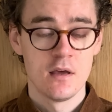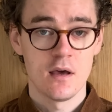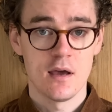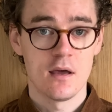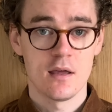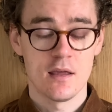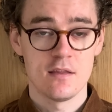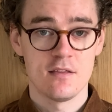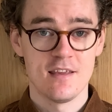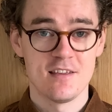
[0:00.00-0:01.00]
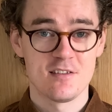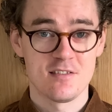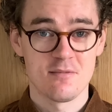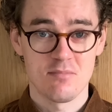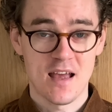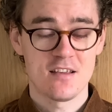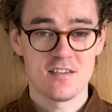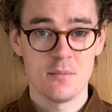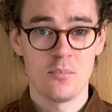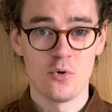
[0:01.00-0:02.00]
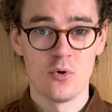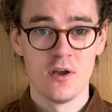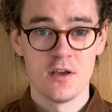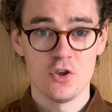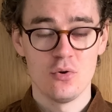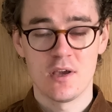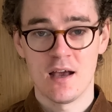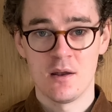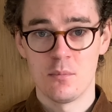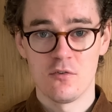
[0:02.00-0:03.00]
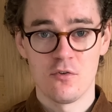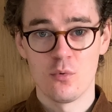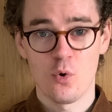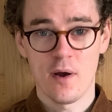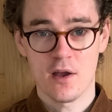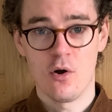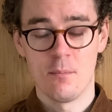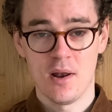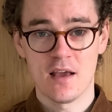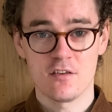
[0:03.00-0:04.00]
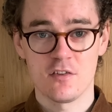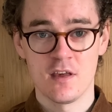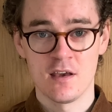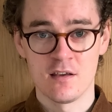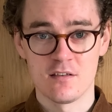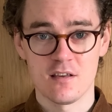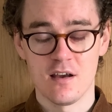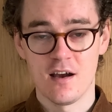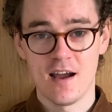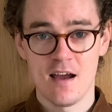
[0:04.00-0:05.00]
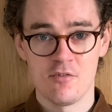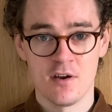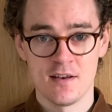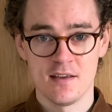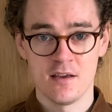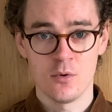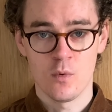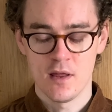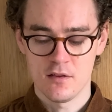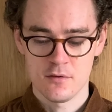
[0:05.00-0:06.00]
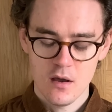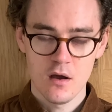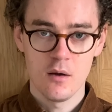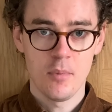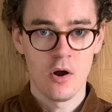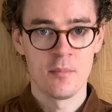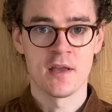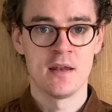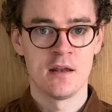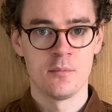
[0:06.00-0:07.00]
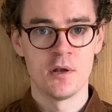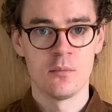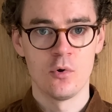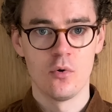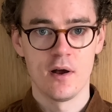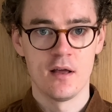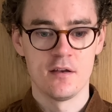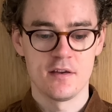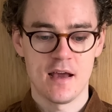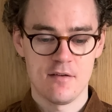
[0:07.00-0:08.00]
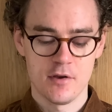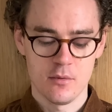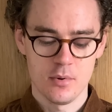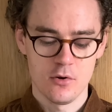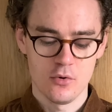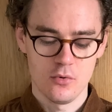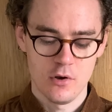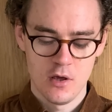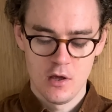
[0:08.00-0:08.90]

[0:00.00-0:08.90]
It's that simple. You can perform quite complex things. I have an idea with palming an Animinimal and having a balloon